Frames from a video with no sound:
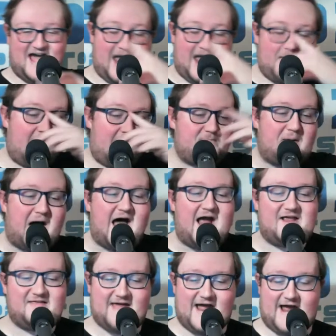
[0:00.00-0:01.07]
I'm not
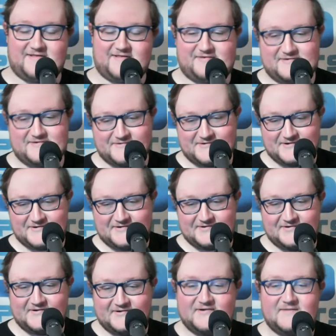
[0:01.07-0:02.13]
buying that.
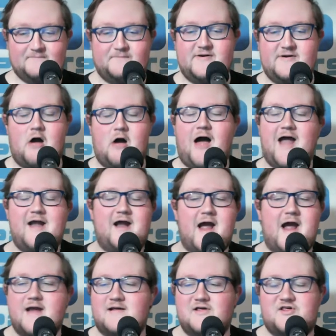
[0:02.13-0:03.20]
But no,
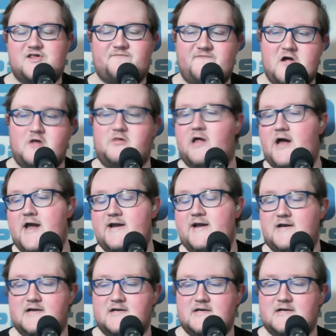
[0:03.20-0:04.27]
I just feel
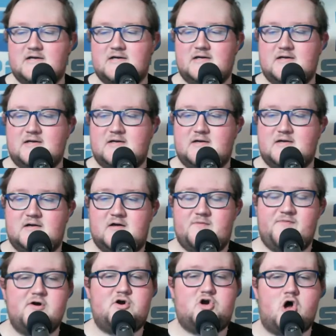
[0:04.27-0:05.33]
like
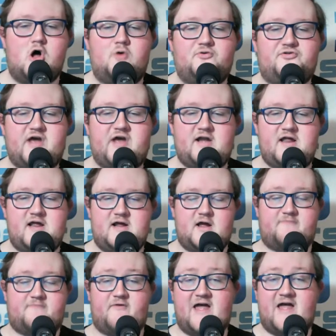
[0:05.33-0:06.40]
the goaltending,
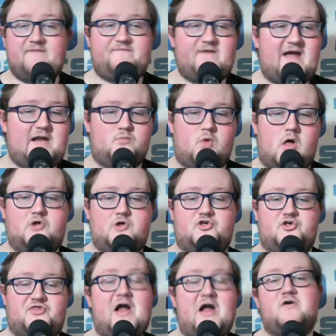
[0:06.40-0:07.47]
if Aiden Walsh
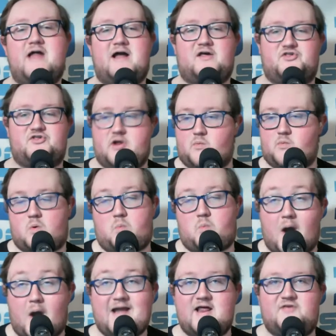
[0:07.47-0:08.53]
is there next year, well,
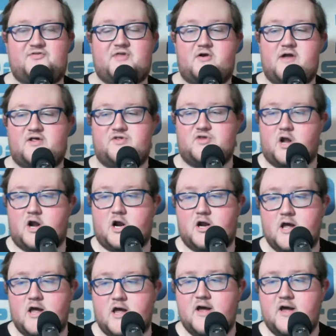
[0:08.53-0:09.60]
when he's there next year,
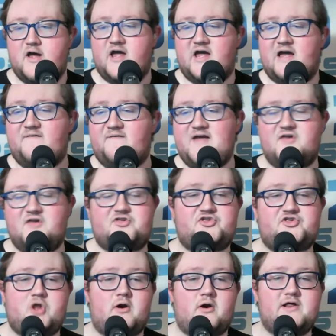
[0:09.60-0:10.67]
if he has the
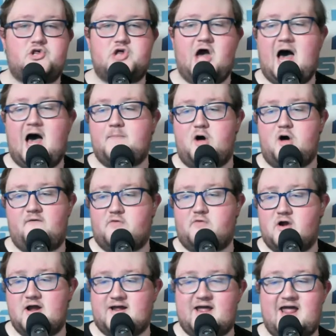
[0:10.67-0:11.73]
starting job
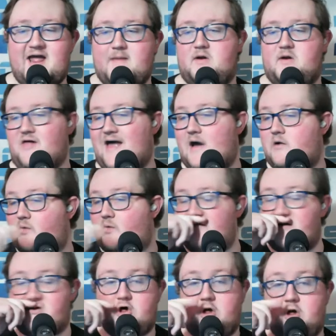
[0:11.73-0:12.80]
over at Cam McLeod or
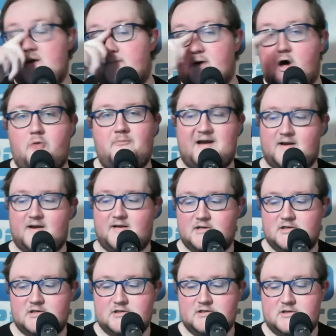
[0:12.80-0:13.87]
even a Colby Bowman, I'm
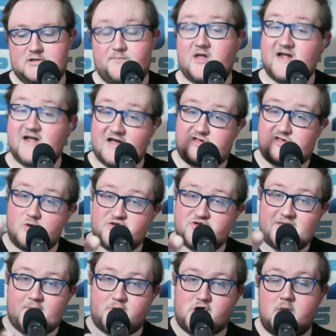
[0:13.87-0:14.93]
telling you guys, don't
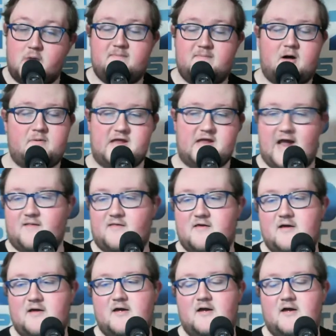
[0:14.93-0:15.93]
sleep on Colby Bowman yet.